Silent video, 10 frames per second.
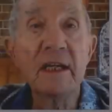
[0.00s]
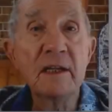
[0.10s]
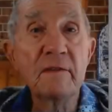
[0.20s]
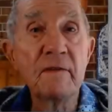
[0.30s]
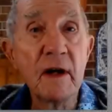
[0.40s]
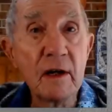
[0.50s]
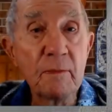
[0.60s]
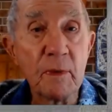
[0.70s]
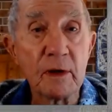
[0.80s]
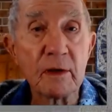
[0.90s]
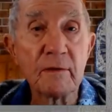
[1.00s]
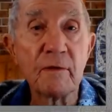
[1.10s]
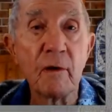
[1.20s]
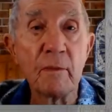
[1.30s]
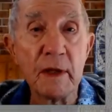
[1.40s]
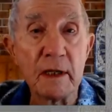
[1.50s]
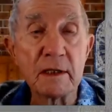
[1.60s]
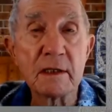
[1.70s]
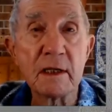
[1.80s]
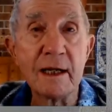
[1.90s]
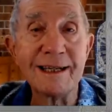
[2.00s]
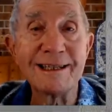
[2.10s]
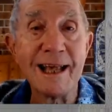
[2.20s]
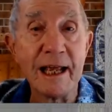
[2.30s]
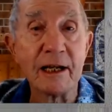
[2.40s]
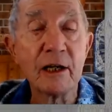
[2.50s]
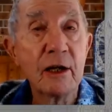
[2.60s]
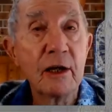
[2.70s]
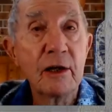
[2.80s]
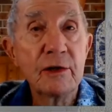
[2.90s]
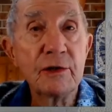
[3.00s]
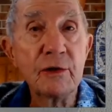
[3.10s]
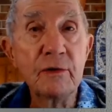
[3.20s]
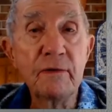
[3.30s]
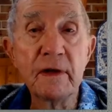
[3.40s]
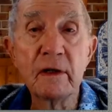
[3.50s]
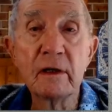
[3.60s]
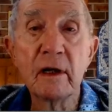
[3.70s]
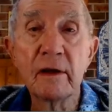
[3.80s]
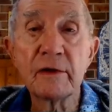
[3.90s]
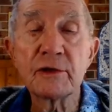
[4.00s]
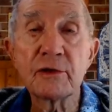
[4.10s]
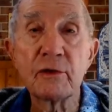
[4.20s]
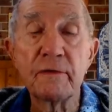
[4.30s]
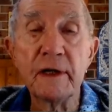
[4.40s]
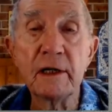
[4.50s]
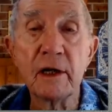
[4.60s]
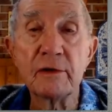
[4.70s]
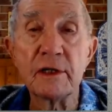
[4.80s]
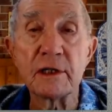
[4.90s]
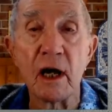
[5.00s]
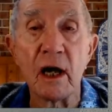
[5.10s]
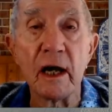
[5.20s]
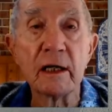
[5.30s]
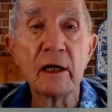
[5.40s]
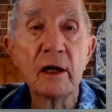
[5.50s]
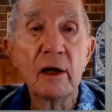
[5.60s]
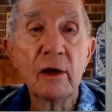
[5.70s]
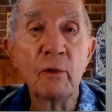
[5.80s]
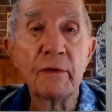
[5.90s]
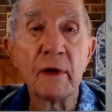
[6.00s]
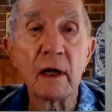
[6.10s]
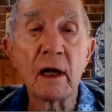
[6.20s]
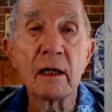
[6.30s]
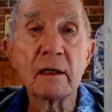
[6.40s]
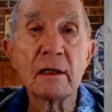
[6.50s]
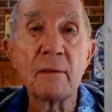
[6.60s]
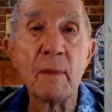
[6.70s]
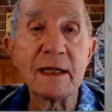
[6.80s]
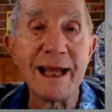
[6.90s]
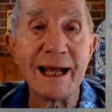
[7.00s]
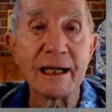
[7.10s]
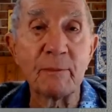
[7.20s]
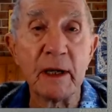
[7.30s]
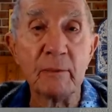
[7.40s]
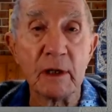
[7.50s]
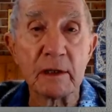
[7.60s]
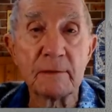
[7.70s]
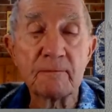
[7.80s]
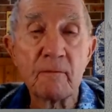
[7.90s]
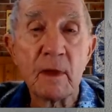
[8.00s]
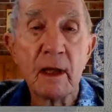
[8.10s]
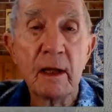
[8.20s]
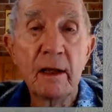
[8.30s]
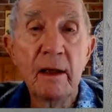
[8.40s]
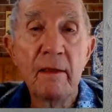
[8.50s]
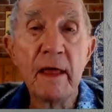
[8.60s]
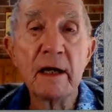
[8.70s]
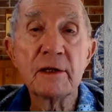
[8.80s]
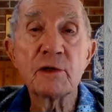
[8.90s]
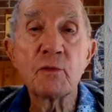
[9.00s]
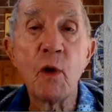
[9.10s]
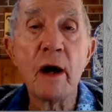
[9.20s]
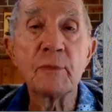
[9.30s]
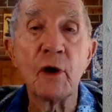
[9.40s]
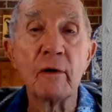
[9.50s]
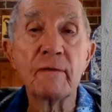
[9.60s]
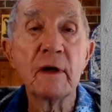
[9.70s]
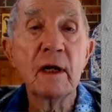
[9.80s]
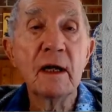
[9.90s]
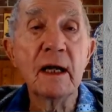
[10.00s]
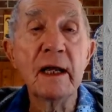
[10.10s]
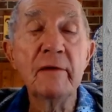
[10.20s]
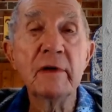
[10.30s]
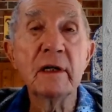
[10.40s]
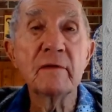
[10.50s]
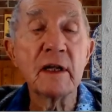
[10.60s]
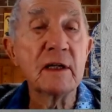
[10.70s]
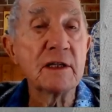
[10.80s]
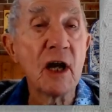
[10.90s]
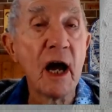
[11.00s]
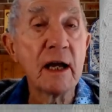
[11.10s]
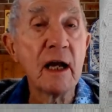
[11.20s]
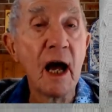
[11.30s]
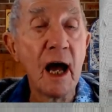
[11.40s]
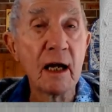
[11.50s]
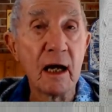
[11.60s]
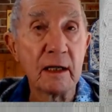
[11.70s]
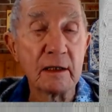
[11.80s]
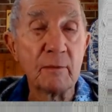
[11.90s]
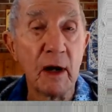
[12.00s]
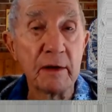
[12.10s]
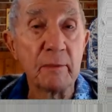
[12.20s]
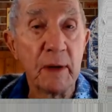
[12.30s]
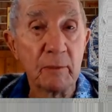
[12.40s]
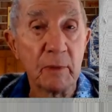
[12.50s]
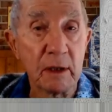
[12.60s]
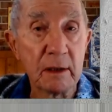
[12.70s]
development from this is then to fill the sgraffito design with a coloured metallic pigment. Then it is wiped off, leaving the design highlighted by the pigment,